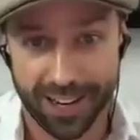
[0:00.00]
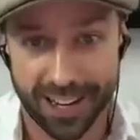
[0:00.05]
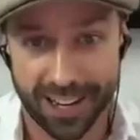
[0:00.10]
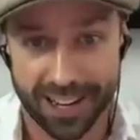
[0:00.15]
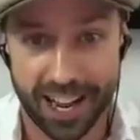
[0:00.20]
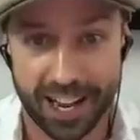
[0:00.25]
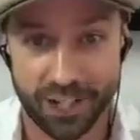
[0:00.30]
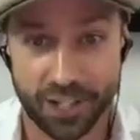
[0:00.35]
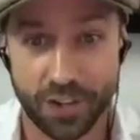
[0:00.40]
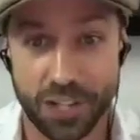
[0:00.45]

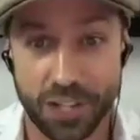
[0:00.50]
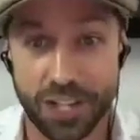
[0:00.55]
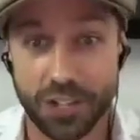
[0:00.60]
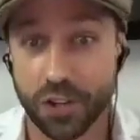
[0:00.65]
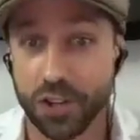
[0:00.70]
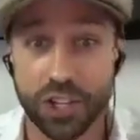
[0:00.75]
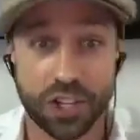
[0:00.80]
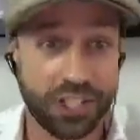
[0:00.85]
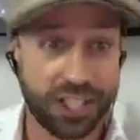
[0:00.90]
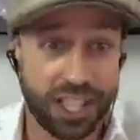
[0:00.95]
Okay, so these
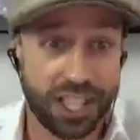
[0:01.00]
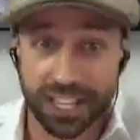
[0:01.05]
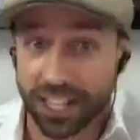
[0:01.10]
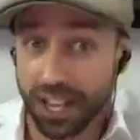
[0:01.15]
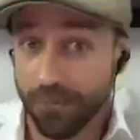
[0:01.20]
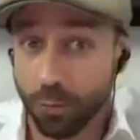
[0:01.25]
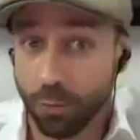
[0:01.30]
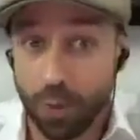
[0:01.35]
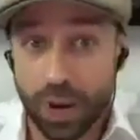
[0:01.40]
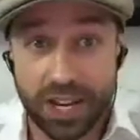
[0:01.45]
are just things
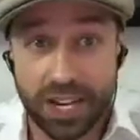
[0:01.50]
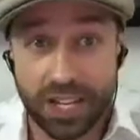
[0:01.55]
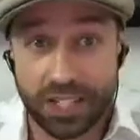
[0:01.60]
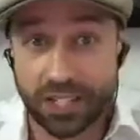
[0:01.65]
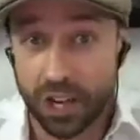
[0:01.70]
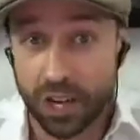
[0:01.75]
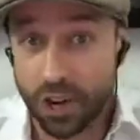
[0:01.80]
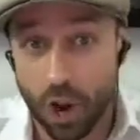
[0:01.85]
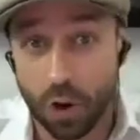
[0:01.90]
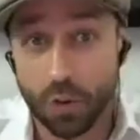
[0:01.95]
I've
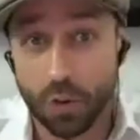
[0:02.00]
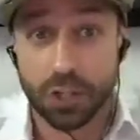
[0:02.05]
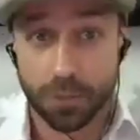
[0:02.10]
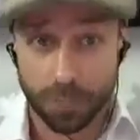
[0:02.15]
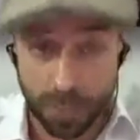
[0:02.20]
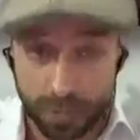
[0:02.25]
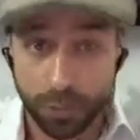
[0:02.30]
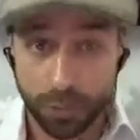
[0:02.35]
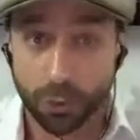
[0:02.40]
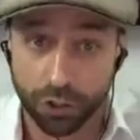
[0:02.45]
witnessed and noticed
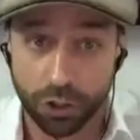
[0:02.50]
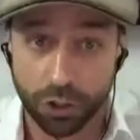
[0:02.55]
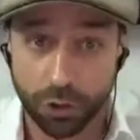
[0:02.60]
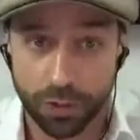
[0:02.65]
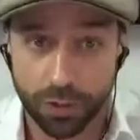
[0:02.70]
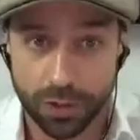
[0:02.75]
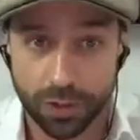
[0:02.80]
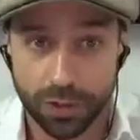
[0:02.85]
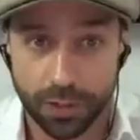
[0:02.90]
people do.